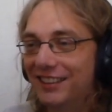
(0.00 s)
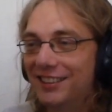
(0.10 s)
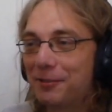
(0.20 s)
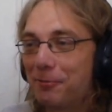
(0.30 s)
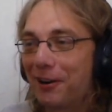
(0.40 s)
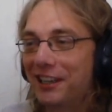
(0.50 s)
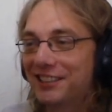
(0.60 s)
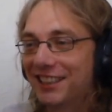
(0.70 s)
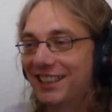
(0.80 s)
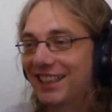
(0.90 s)
This is where I
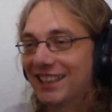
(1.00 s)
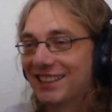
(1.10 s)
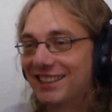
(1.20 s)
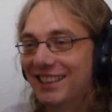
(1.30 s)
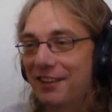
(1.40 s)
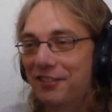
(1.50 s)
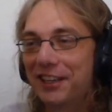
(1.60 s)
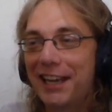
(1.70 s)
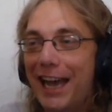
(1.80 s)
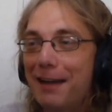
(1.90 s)
say that's never
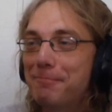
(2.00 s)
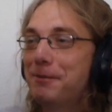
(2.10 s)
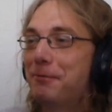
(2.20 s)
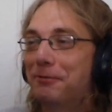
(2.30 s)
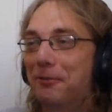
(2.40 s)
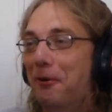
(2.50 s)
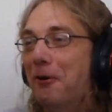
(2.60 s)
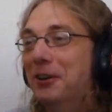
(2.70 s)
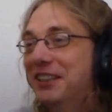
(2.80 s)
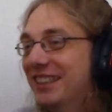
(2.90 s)
happened before.